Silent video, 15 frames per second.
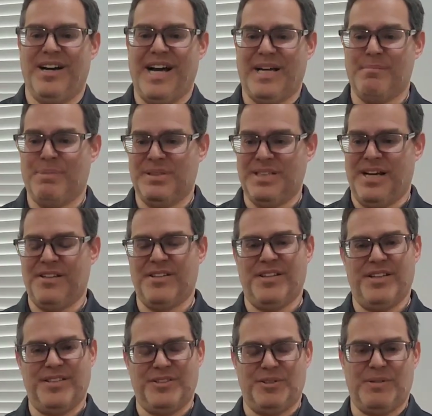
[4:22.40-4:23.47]
I can put together
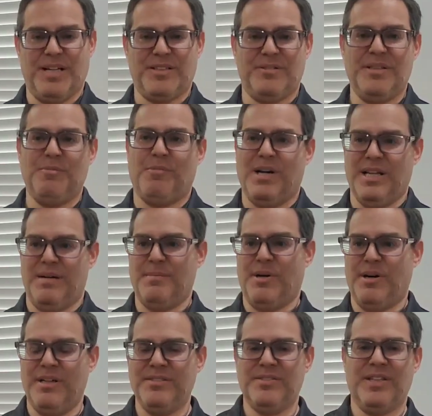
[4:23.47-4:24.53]
this directory while I'm
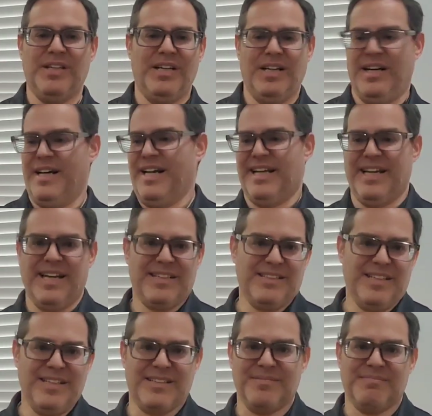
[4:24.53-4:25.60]
off. I can get it
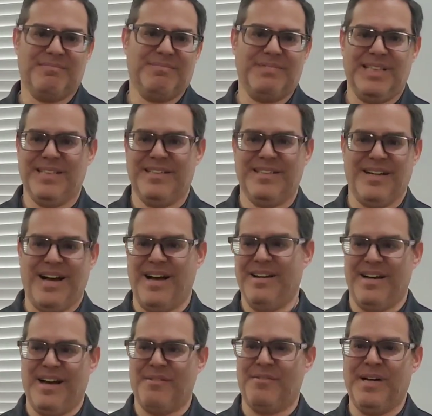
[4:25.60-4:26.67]
done. Like,
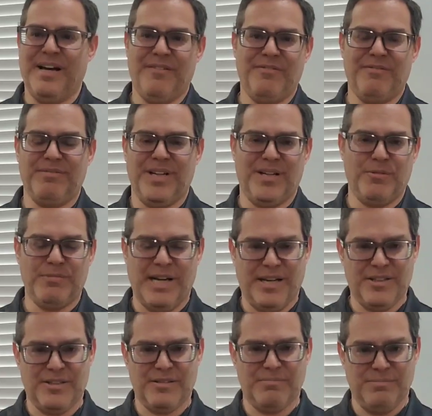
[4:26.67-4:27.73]
I don't have like a
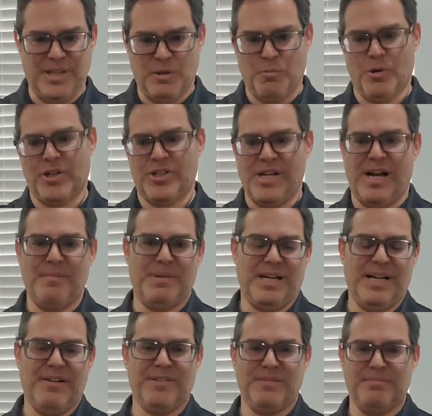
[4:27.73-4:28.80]
regular like work job that I
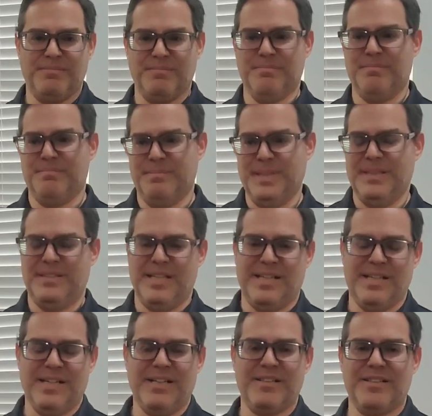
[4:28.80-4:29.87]
have to be
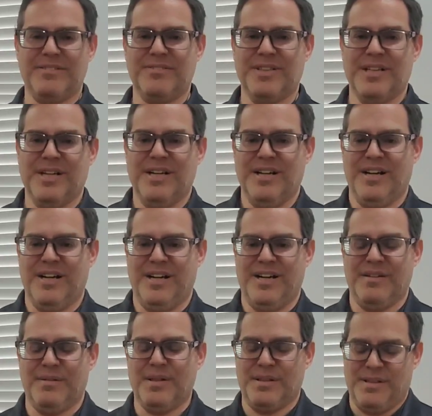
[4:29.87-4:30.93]
taking care of,
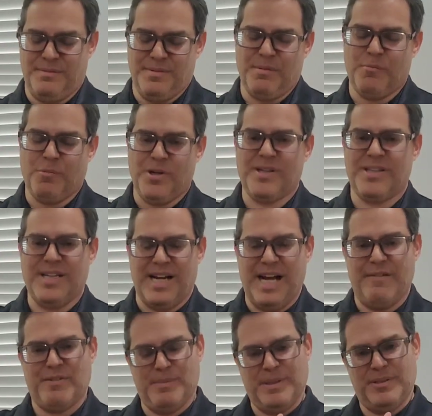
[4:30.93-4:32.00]
work that I
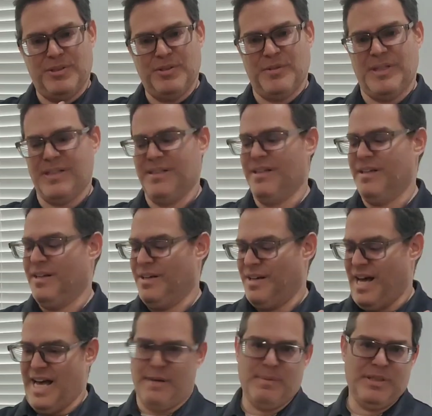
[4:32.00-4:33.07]
have to be doing.
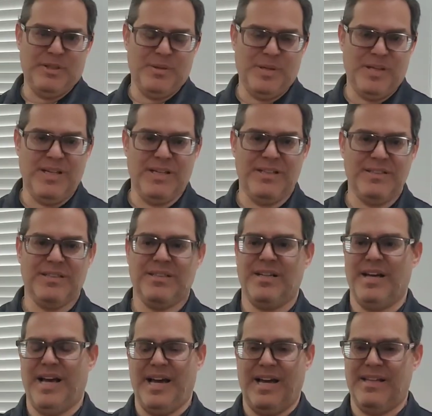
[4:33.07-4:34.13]
I could be doing this,
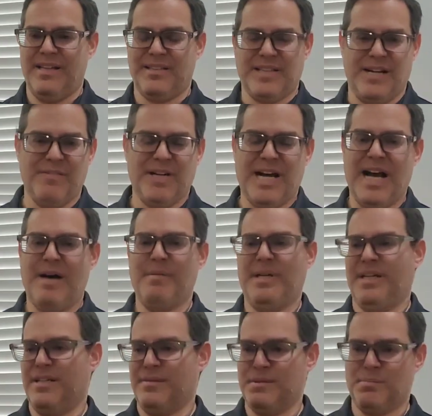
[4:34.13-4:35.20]
and it's kind of like a hobby,
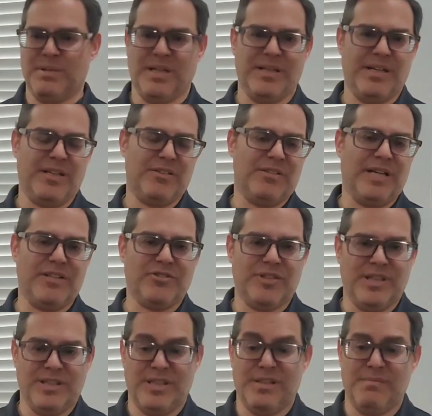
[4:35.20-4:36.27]
and it helps bring in like a little extra
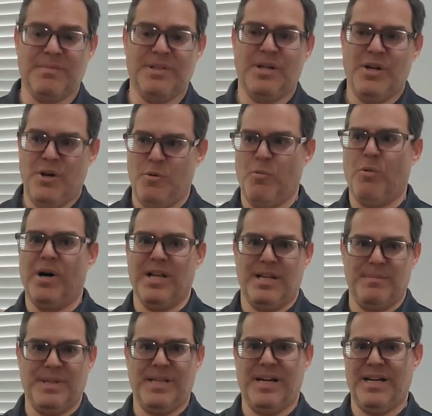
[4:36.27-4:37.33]
income while
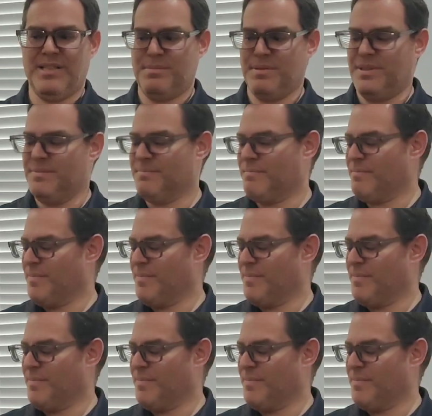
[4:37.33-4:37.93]
I'm in the hospital.